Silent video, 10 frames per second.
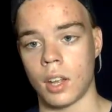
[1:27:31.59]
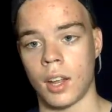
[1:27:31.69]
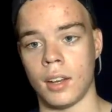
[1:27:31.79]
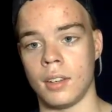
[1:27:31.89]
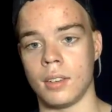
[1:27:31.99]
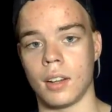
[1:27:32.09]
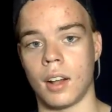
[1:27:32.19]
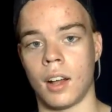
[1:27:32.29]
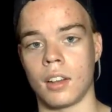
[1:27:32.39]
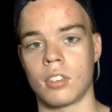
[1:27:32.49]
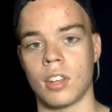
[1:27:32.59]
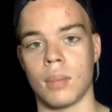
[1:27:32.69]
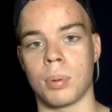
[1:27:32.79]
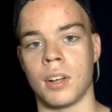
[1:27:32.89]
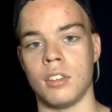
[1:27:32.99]
And honestly,
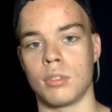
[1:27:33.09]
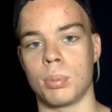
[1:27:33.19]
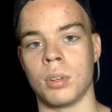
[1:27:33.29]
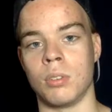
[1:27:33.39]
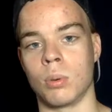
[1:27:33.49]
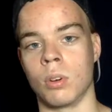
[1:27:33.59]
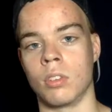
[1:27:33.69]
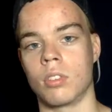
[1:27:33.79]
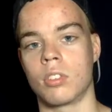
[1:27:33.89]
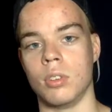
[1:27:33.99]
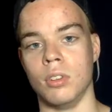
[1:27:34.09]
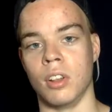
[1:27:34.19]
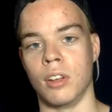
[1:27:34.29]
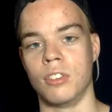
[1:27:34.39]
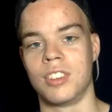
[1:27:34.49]
I'd probably just put it towards student
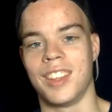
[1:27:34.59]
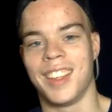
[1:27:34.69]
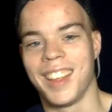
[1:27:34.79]
loans.